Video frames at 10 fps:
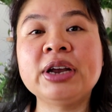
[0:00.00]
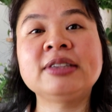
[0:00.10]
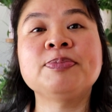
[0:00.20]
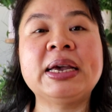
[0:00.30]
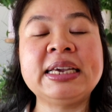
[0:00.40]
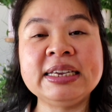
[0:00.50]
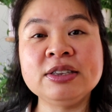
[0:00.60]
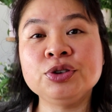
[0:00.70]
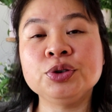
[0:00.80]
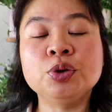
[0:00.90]
as my
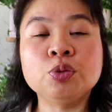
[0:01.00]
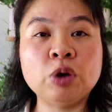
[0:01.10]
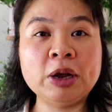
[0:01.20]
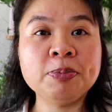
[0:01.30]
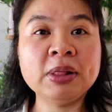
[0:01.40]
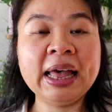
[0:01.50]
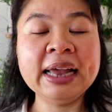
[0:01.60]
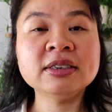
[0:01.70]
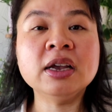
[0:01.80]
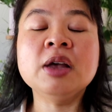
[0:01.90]
Hindu rope
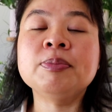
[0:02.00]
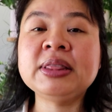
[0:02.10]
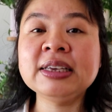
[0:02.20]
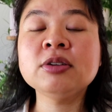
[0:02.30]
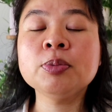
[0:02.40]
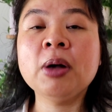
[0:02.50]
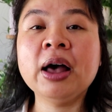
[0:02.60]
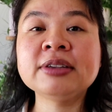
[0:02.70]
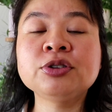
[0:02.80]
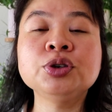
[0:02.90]
plant, but this
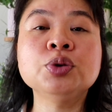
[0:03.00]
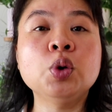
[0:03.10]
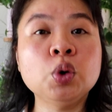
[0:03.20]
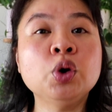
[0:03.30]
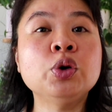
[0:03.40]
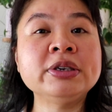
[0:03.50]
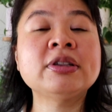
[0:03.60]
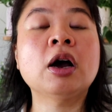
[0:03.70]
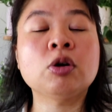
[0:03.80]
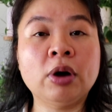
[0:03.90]
applies to all
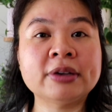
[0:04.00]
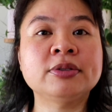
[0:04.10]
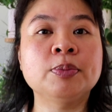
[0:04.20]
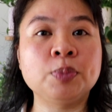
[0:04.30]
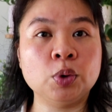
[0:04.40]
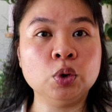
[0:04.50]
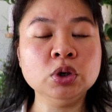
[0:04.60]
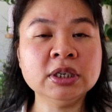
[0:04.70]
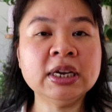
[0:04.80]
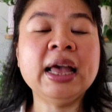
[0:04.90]
Hoyas across the
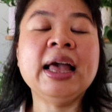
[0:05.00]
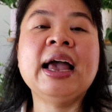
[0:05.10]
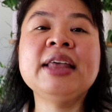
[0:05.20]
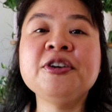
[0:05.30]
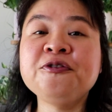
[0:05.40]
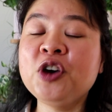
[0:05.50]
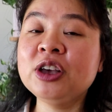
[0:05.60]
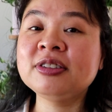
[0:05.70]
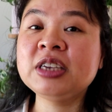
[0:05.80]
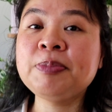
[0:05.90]
board. And the
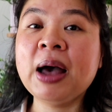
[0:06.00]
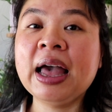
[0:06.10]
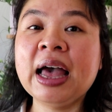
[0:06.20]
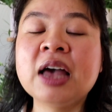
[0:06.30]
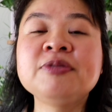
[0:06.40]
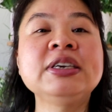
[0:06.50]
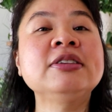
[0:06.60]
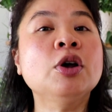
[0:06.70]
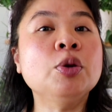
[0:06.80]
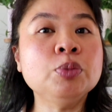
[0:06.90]
first tip I have
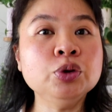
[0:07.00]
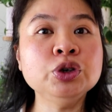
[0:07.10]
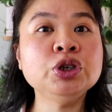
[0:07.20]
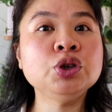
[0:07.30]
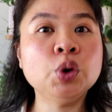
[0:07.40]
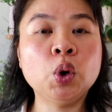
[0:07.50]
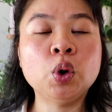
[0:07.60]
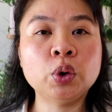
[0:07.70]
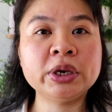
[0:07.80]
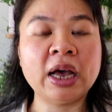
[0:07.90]
is prune your
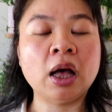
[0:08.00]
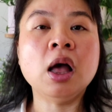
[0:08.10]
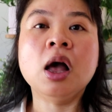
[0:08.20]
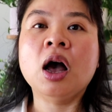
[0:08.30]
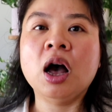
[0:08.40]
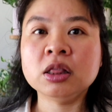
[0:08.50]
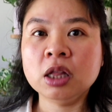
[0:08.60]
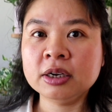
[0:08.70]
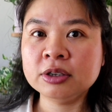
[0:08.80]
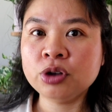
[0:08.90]
Hoya. A
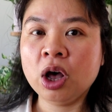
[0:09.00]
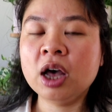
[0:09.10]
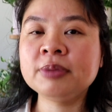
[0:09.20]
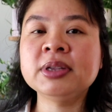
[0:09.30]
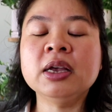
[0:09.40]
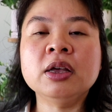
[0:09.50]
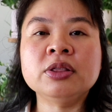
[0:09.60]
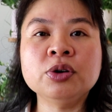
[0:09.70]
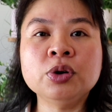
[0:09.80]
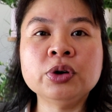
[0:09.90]
lot of times
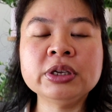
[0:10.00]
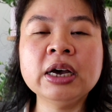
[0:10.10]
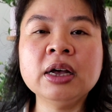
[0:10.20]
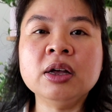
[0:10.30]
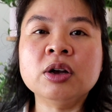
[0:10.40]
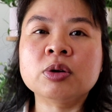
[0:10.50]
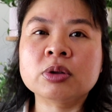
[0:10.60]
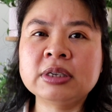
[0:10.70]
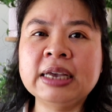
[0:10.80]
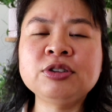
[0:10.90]
the Hoya
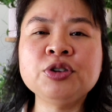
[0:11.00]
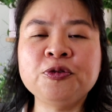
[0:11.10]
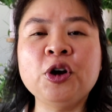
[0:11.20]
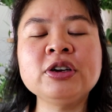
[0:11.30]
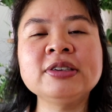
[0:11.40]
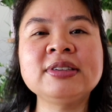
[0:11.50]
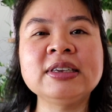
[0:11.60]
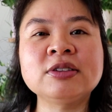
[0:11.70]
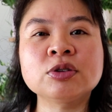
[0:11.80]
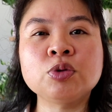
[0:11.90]
tends to focus
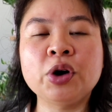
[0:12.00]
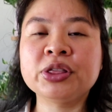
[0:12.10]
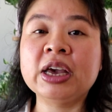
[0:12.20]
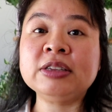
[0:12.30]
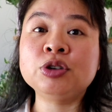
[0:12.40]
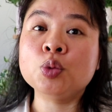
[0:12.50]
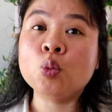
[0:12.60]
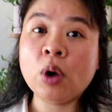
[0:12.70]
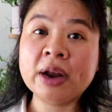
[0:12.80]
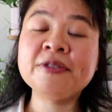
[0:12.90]
its growth into
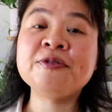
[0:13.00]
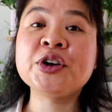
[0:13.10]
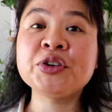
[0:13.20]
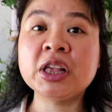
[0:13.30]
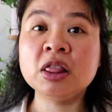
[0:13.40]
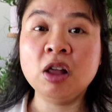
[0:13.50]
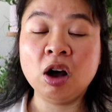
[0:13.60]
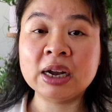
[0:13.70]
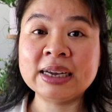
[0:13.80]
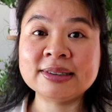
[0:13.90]
one very
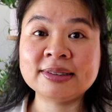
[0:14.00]
long